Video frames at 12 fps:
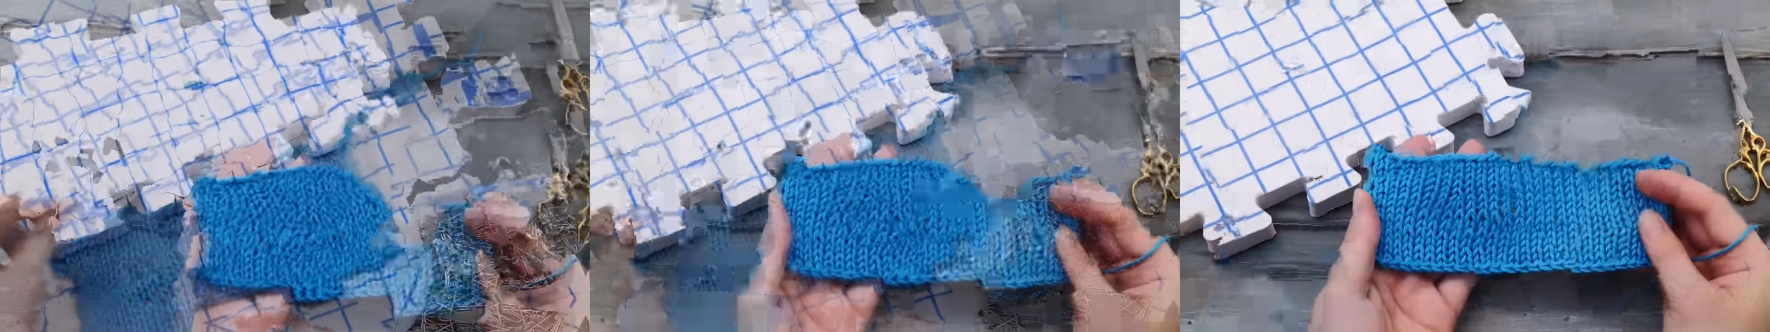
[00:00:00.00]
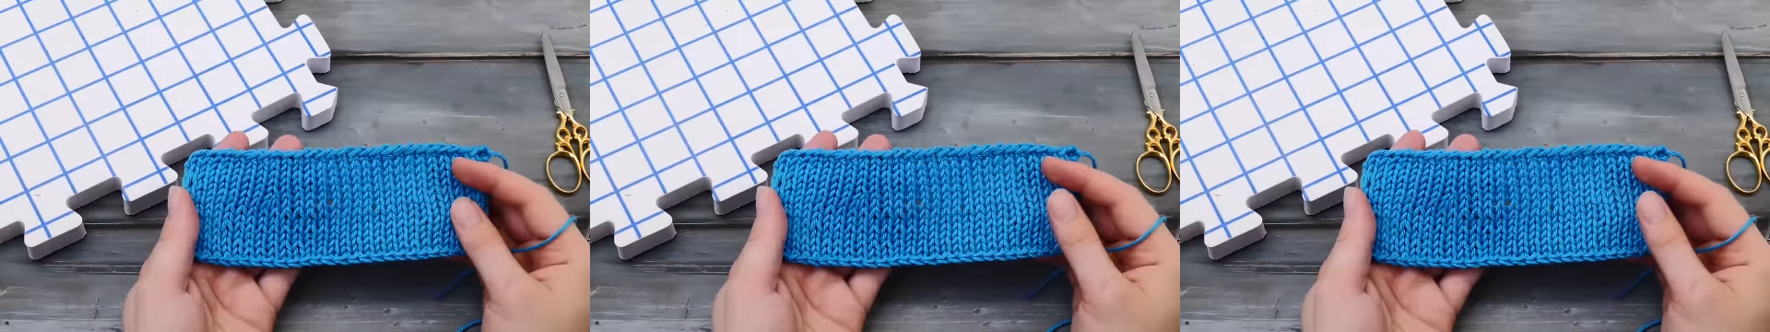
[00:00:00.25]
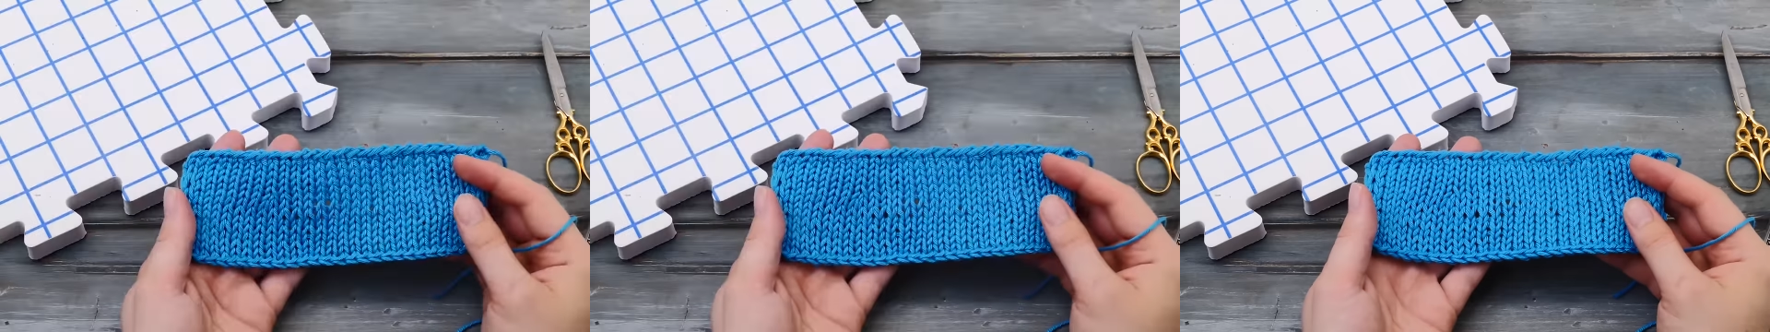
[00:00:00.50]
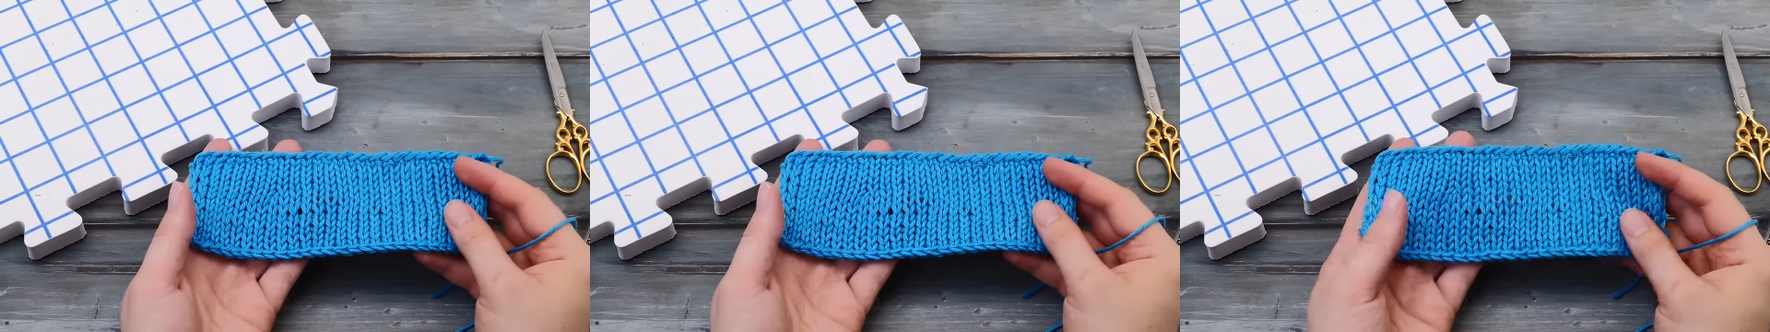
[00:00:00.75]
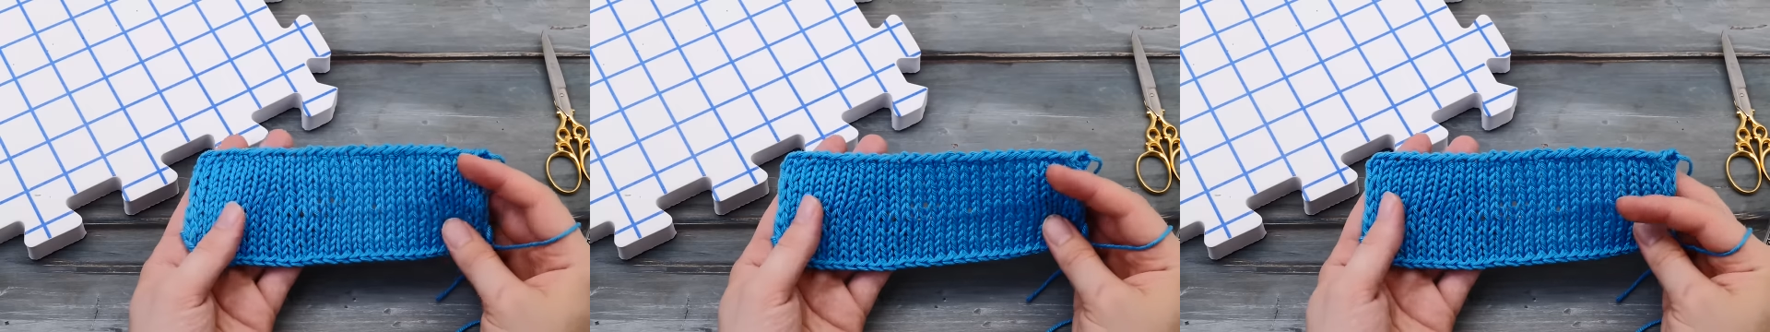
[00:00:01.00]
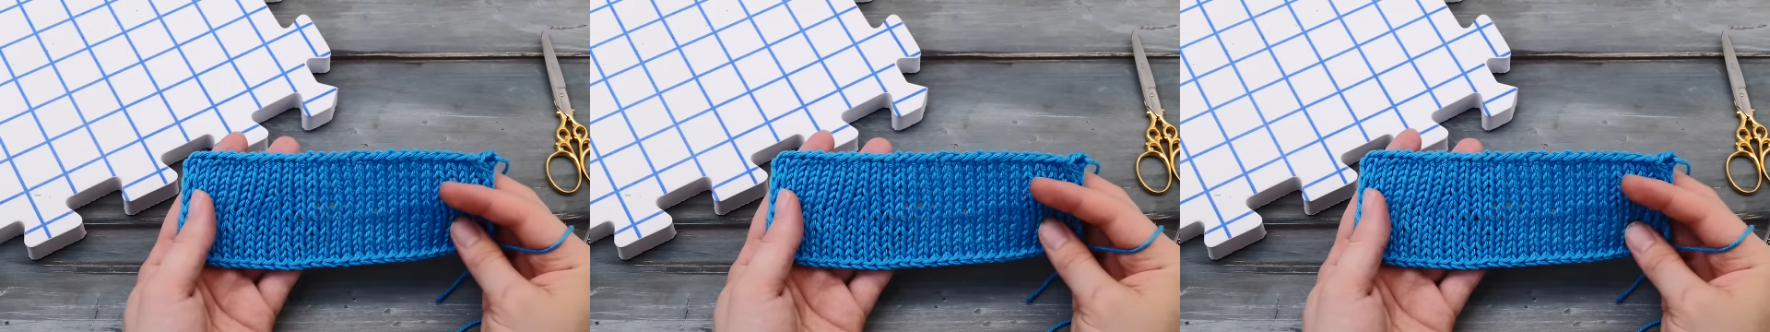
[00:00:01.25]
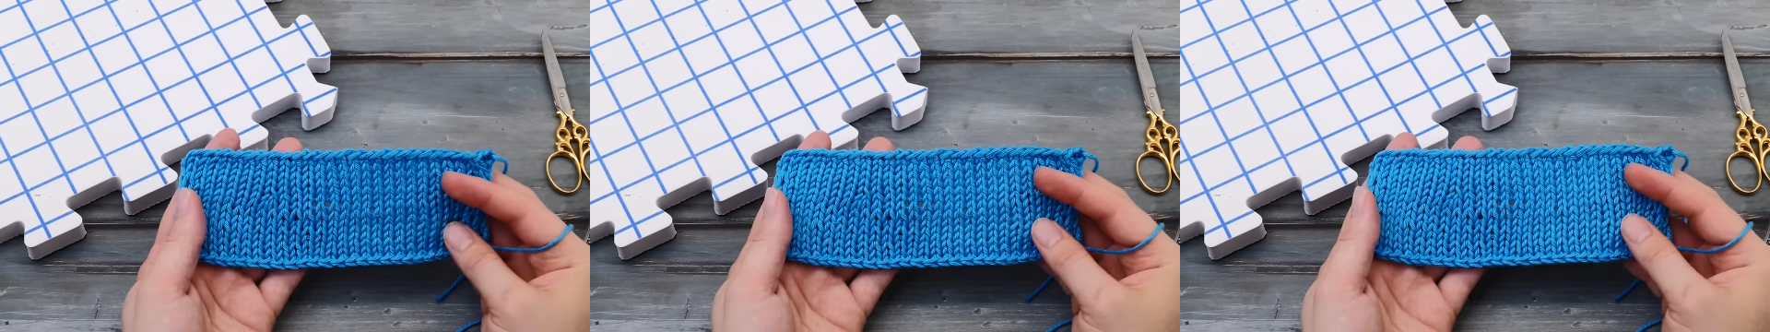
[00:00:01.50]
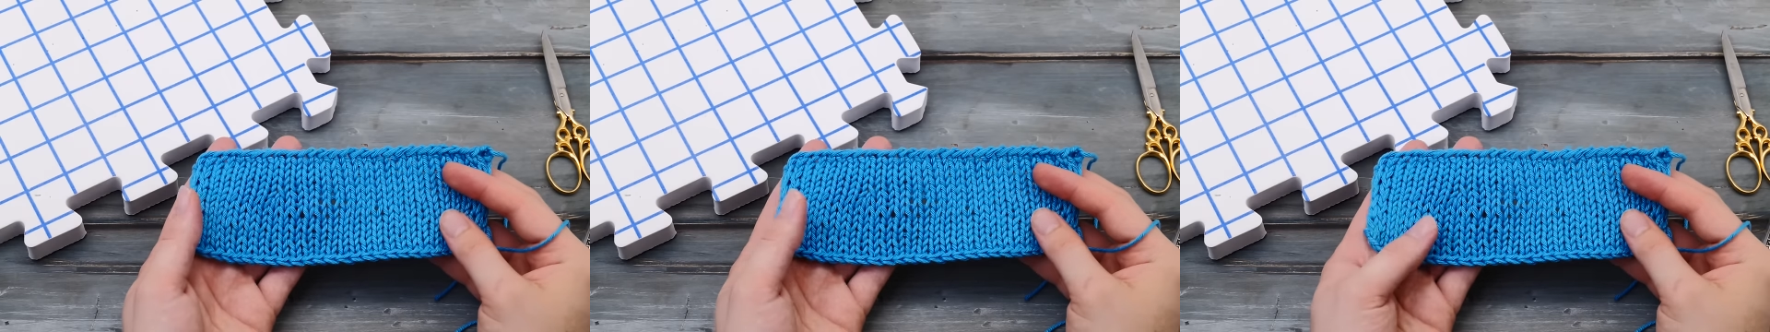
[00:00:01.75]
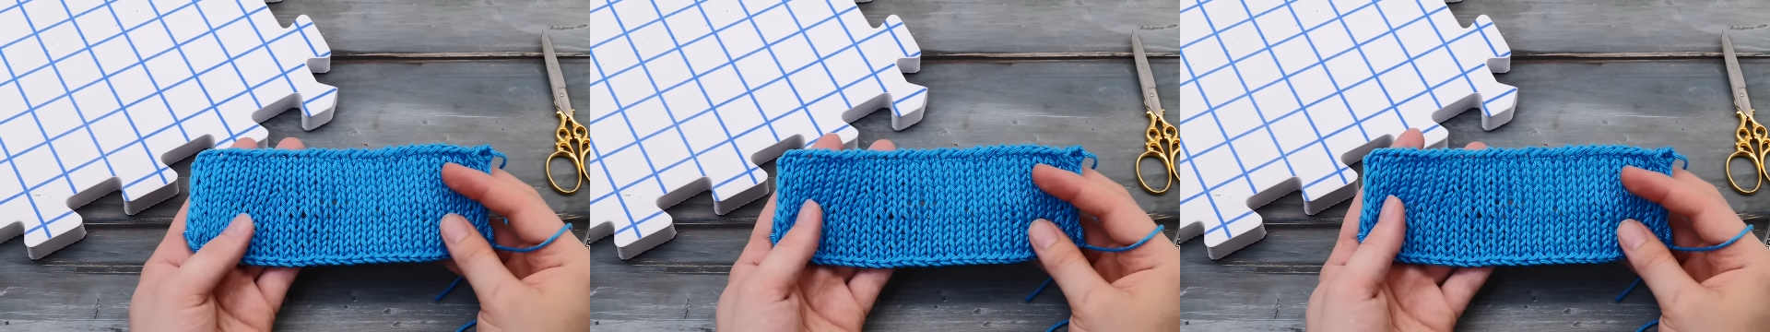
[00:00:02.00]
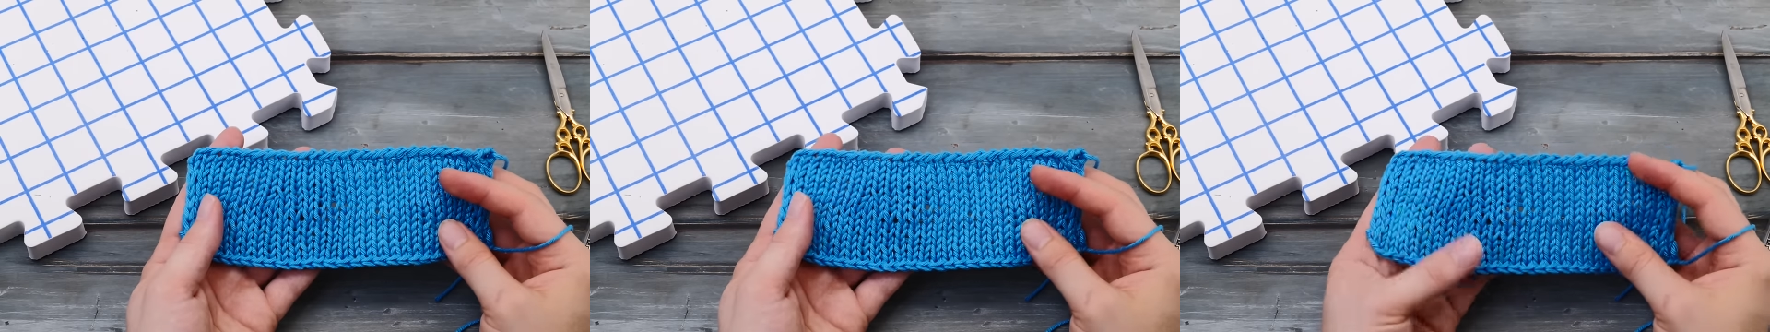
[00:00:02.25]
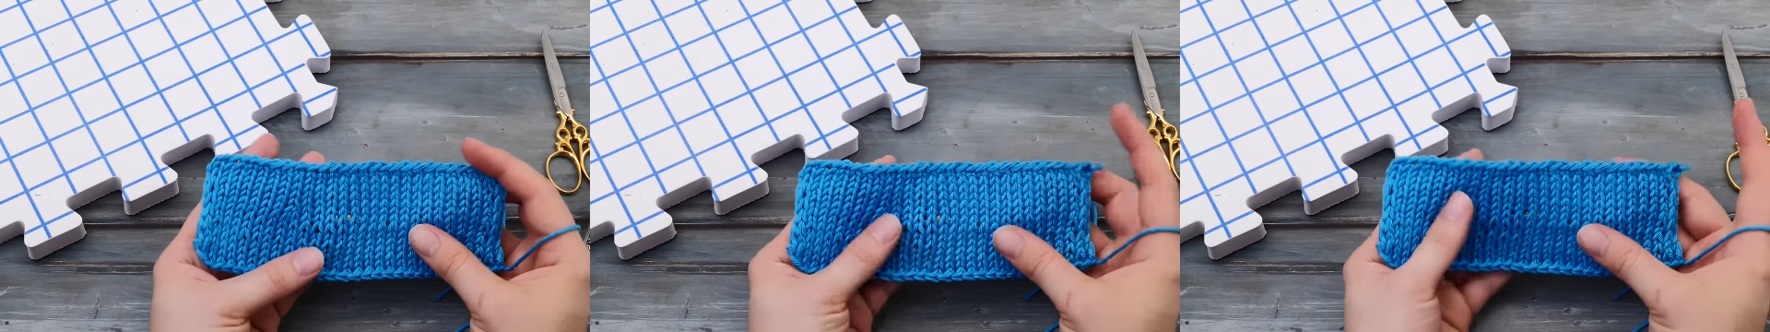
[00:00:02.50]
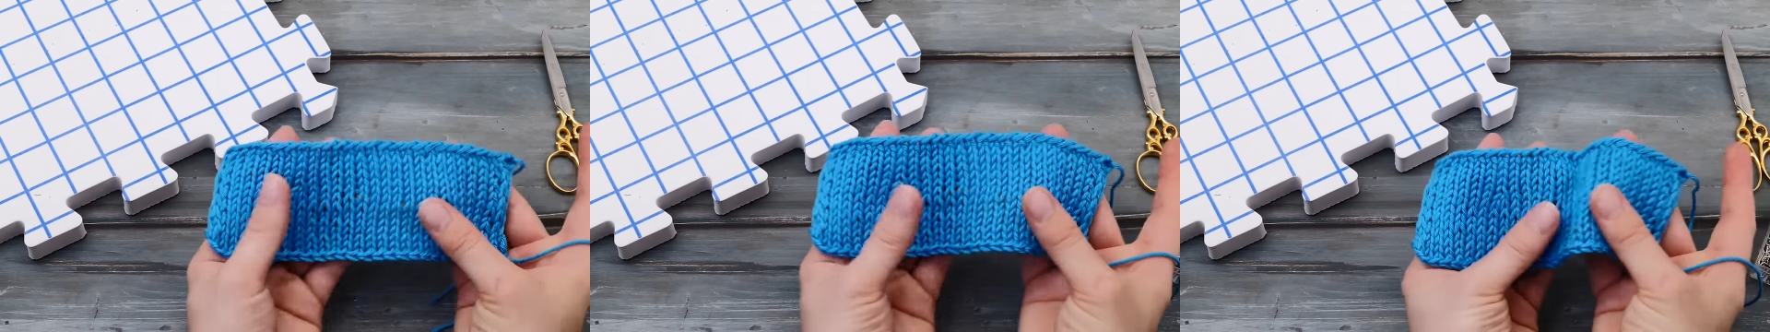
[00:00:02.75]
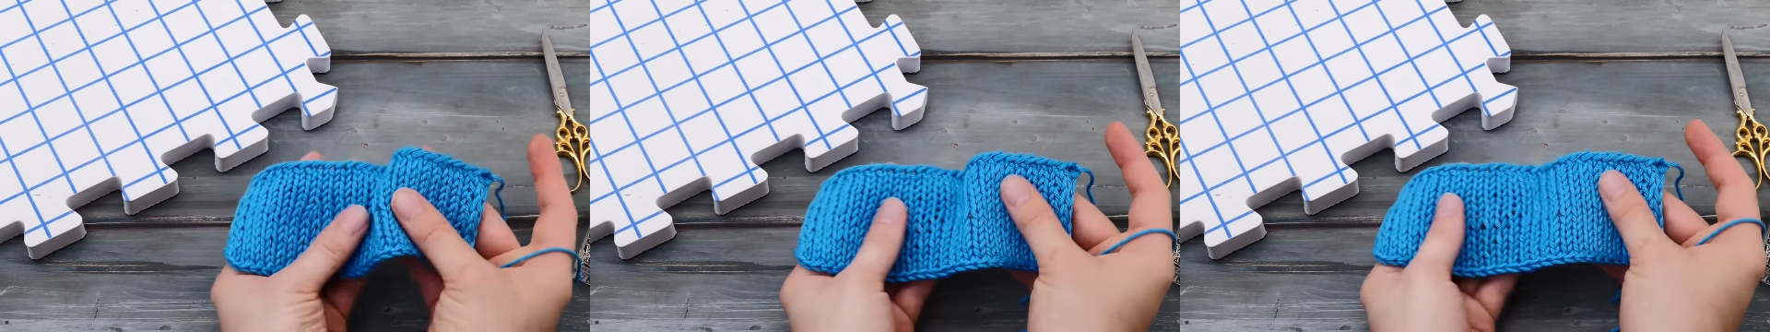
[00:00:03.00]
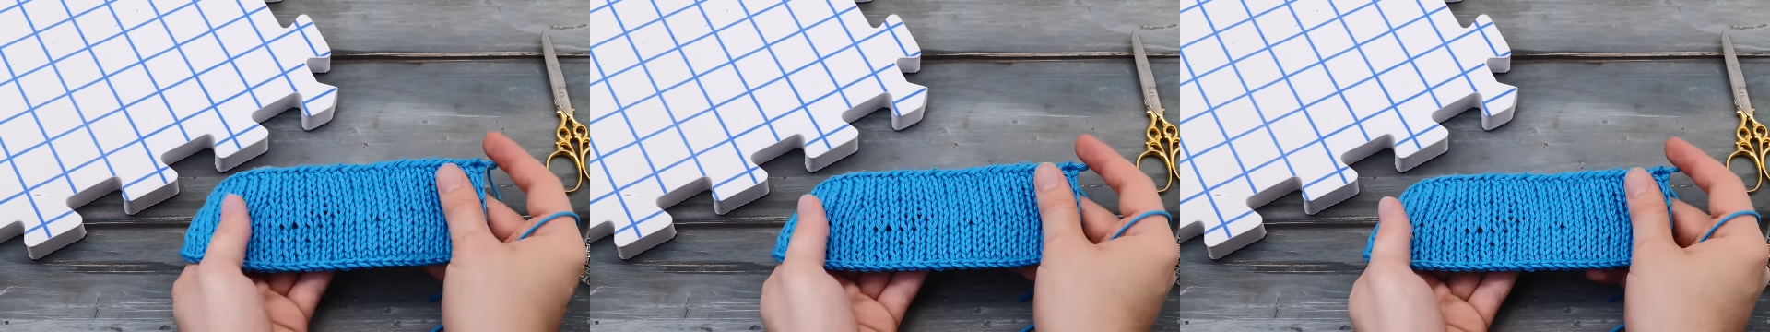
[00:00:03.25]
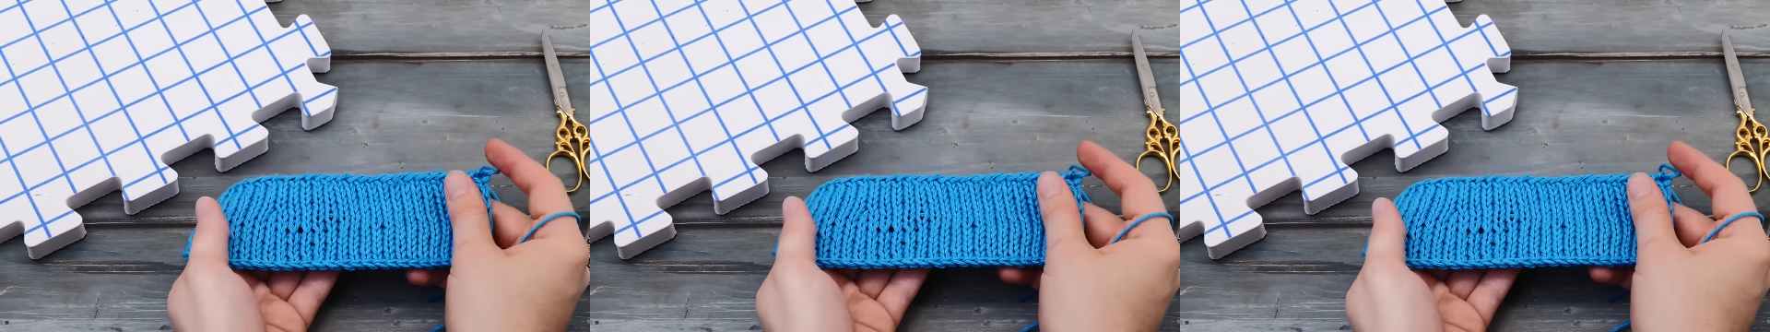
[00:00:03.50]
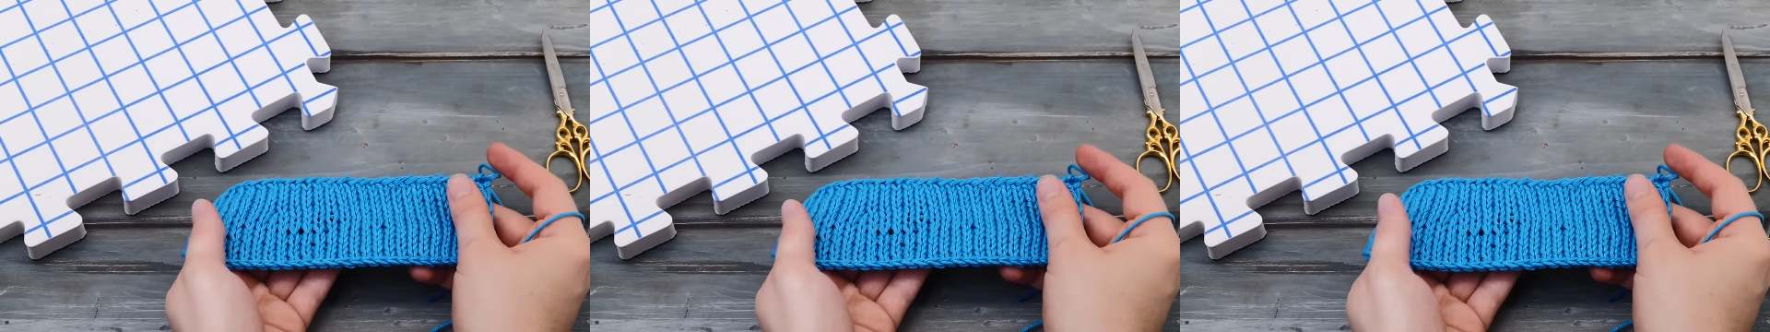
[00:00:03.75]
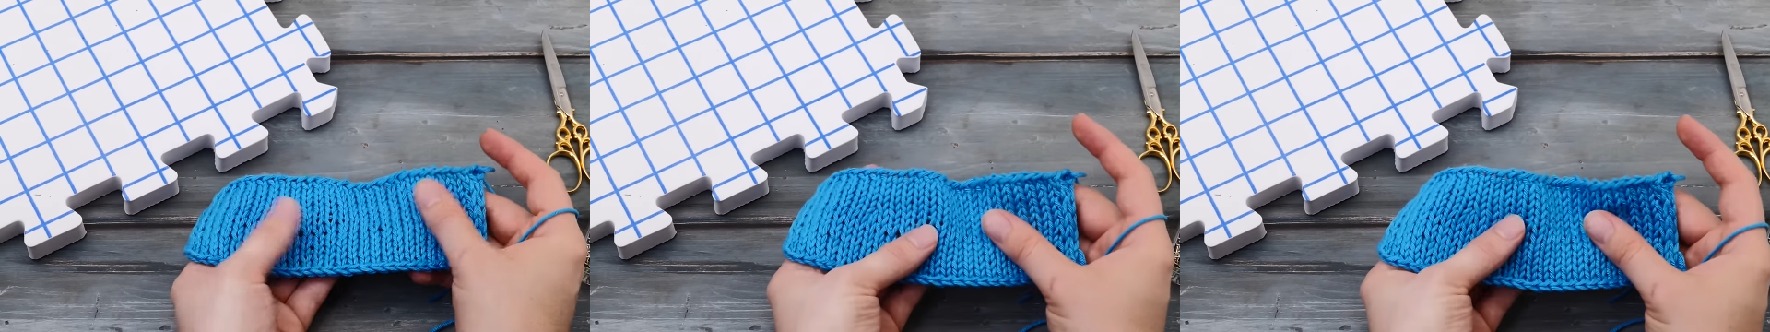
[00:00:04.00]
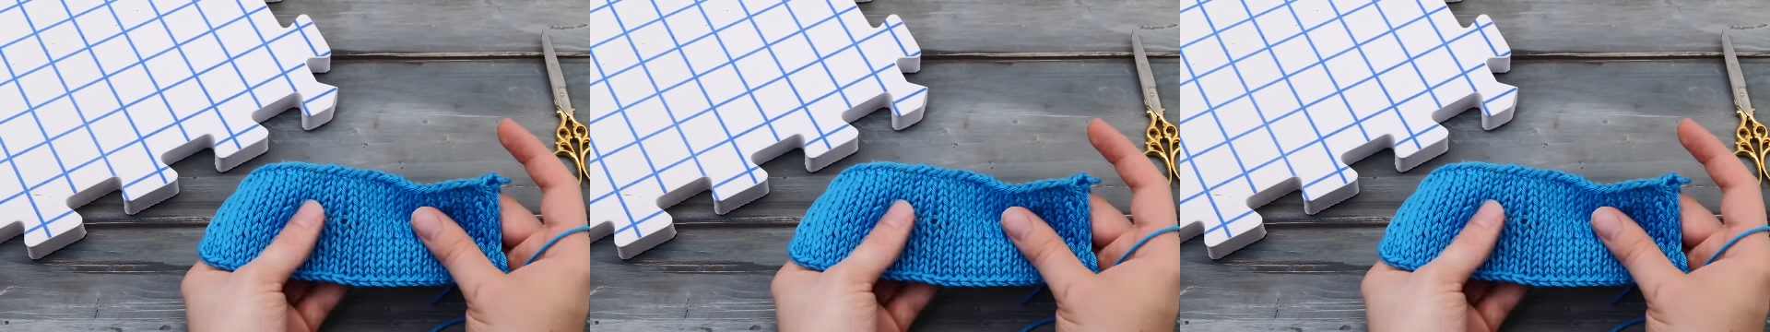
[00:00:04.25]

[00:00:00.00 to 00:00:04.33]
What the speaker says: No face is visible, so there are no lips to read.